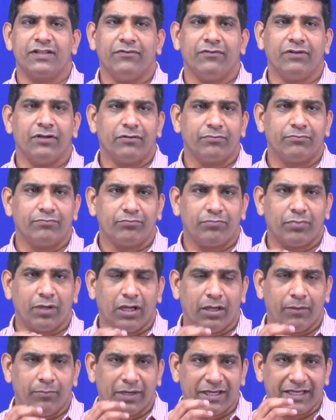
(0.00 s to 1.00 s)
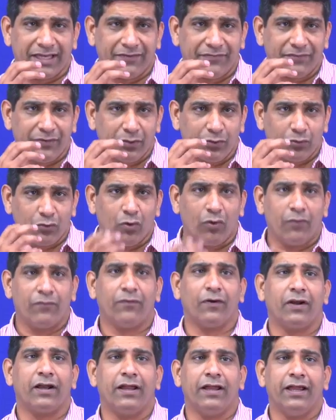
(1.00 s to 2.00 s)
they will, but if you go
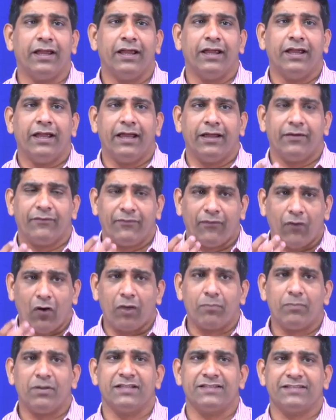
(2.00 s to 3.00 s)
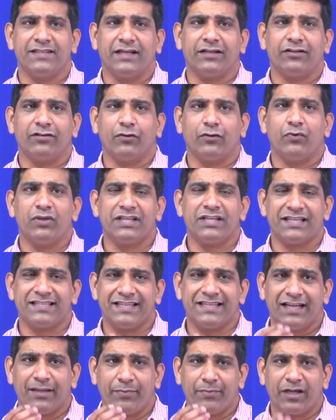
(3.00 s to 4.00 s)
for a formal sector which has
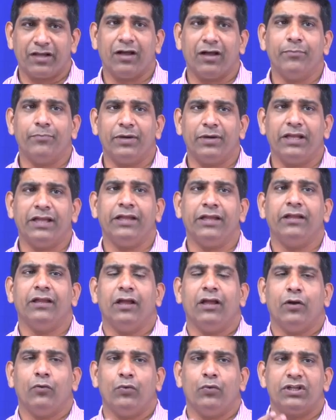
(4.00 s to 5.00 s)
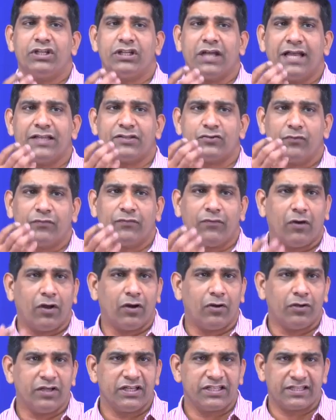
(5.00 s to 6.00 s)
set up a company which has to
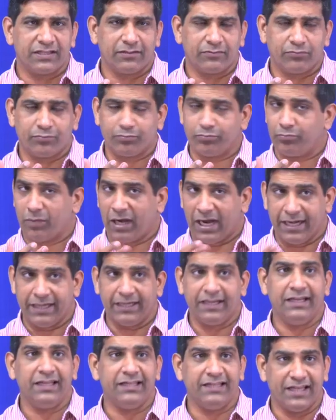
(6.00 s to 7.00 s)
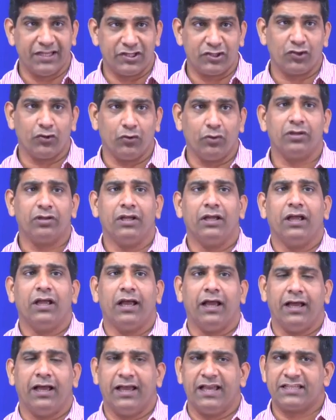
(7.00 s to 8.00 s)
follow, ideally they should,
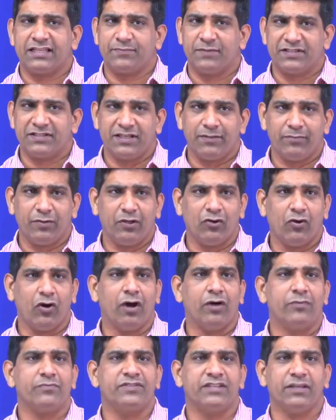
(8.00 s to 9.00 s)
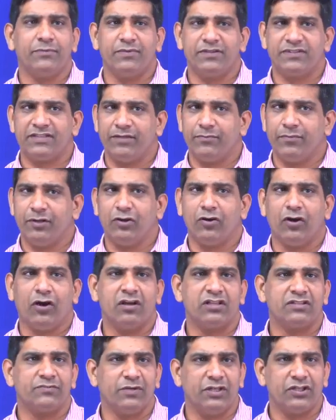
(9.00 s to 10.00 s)
SPCB norms, CPCB
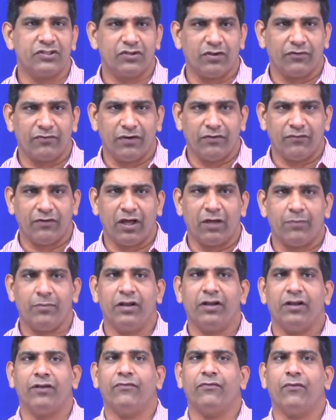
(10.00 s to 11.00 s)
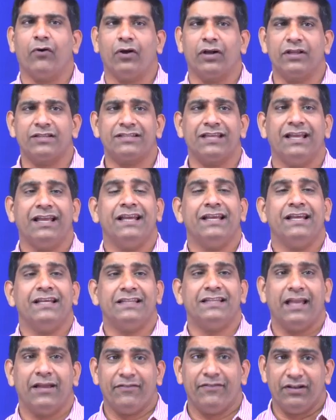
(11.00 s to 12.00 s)
norms, Ministry of Environment and Forest,
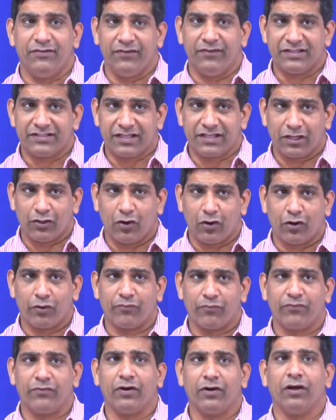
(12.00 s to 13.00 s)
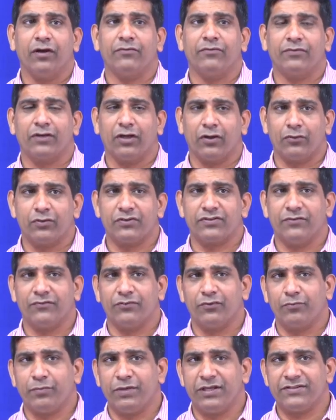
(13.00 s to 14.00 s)
they have invested a lot of crores
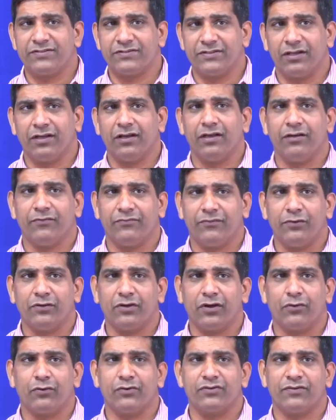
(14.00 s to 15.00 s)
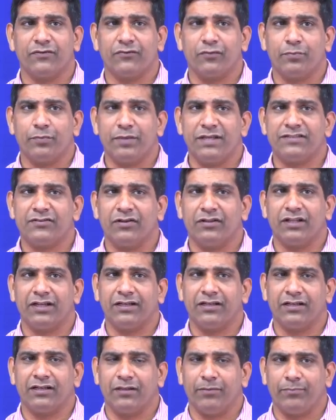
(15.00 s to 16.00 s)
of rupees, few crores of rupees on
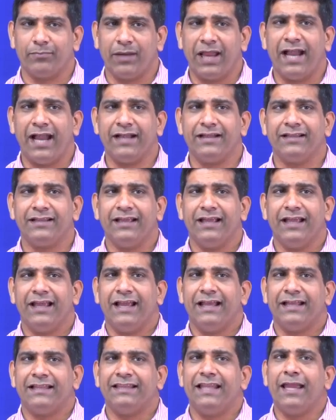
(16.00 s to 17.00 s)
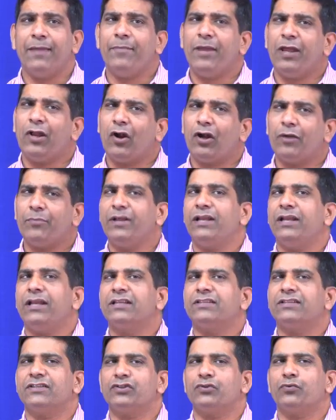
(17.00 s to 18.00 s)
that plant. They may not be in
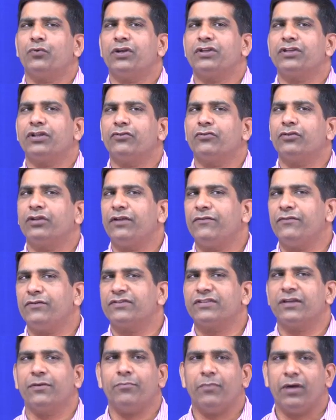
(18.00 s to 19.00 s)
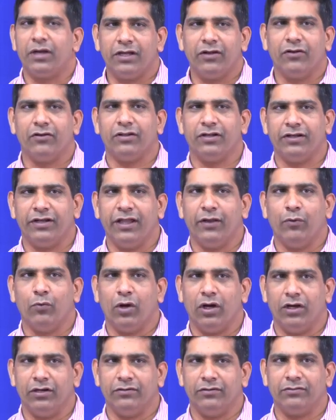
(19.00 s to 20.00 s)
a situation to give you some money on the day
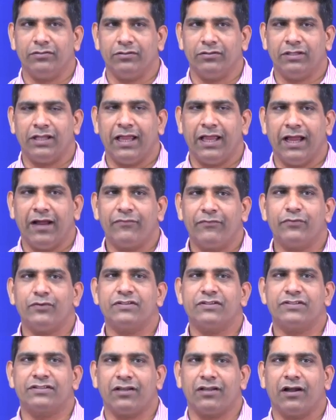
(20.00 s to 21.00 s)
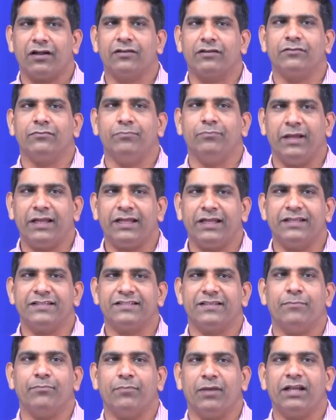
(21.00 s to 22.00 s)
one. They have to start making
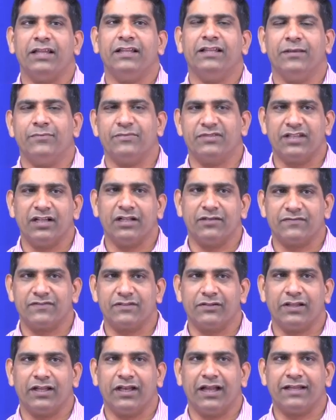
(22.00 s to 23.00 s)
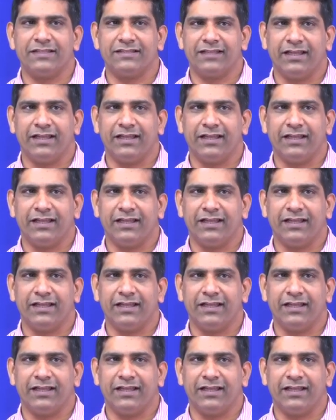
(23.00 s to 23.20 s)
some money themselves. So there